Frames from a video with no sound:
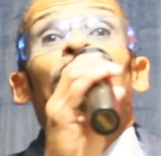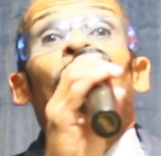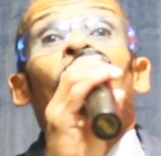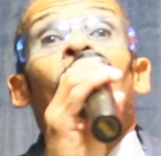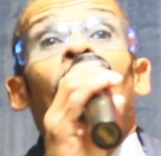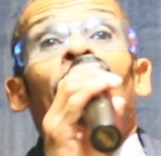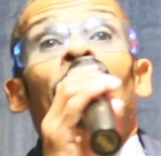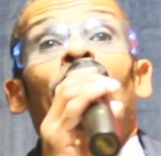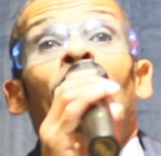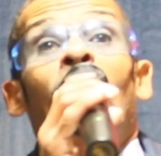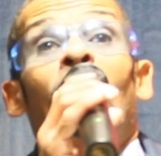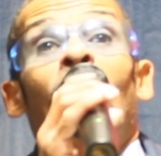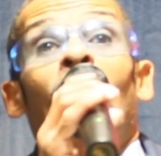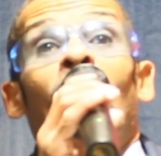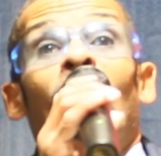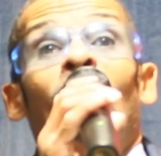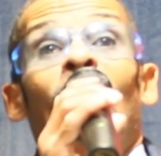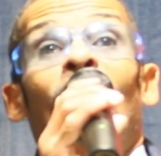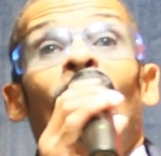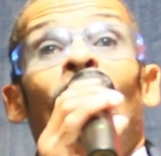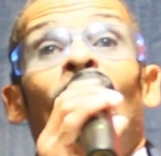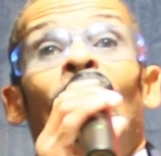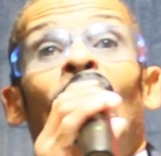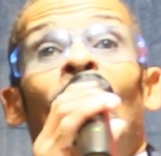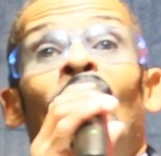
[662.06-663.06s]
going
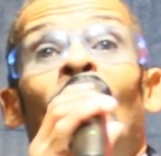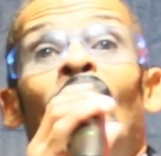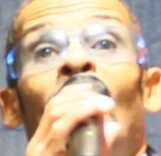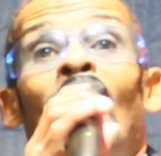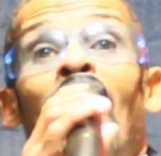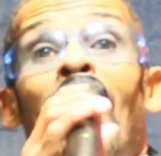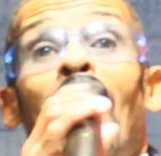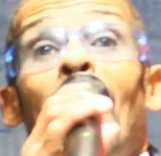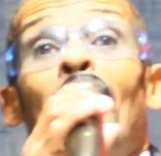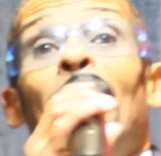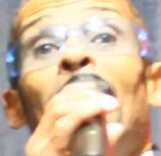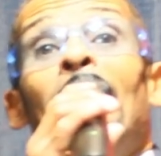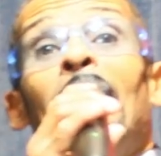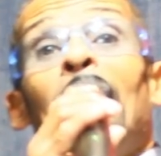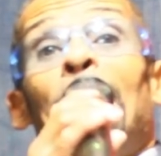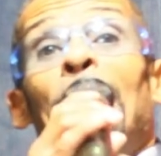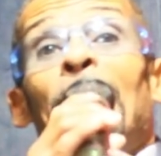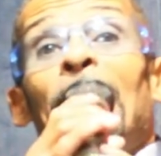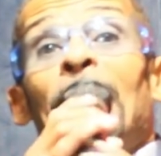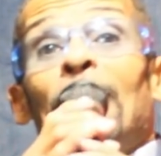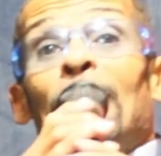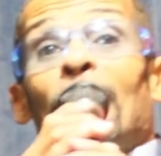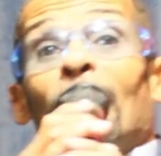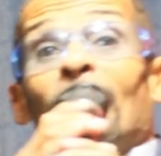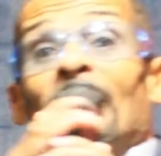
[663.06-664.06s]
on? How many
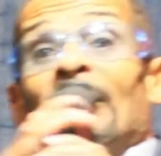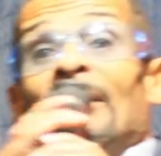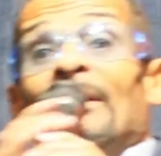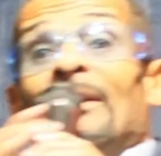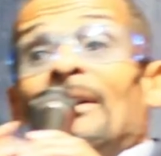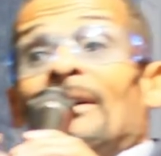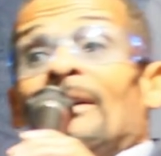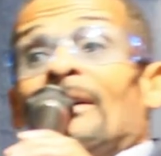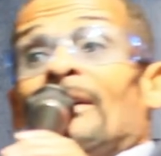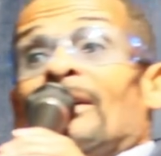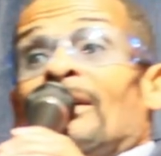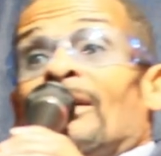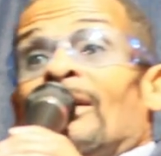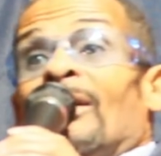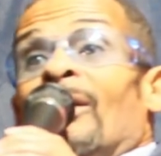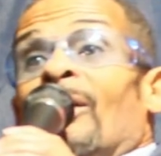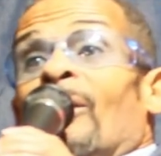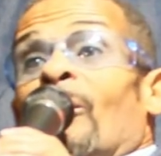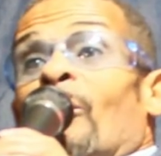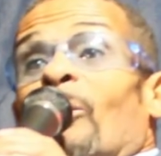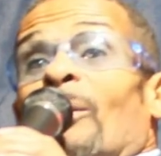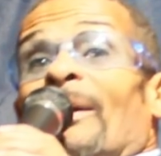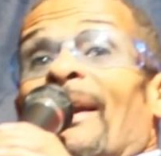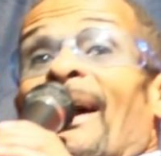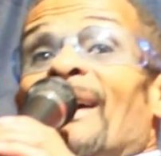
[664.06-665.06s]
people in here,
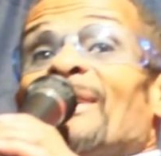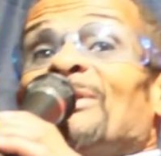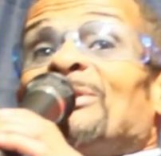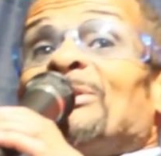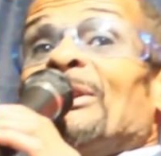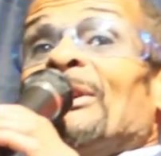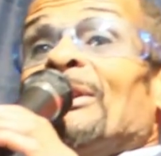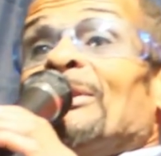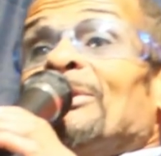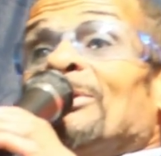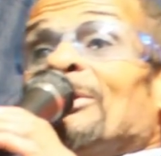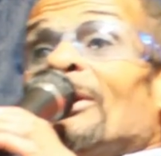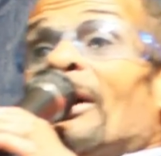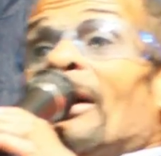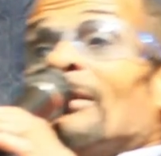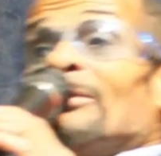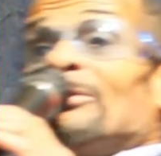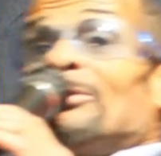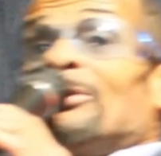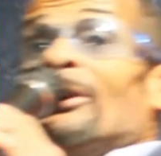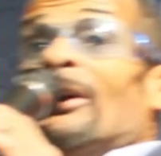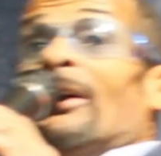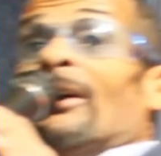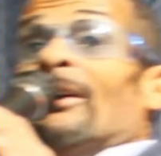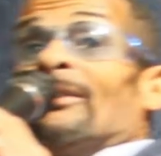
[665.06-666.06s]
when I said
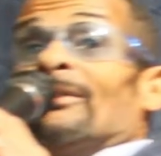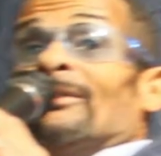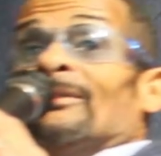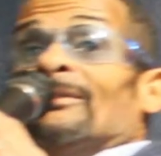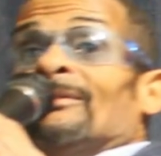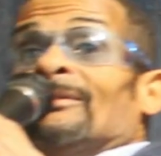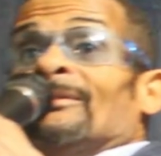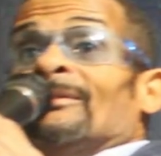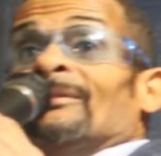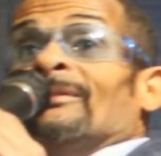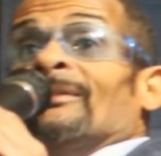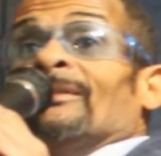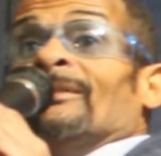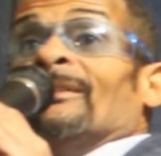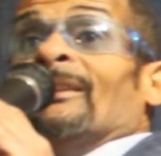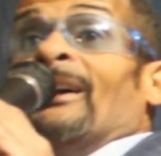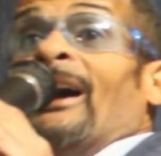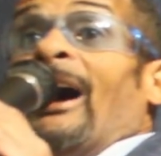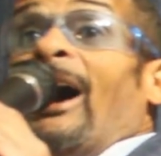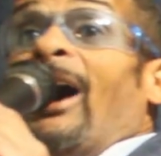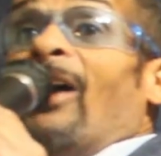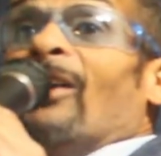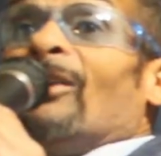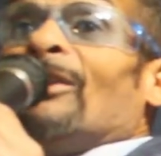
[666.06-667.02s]
duck, duck, I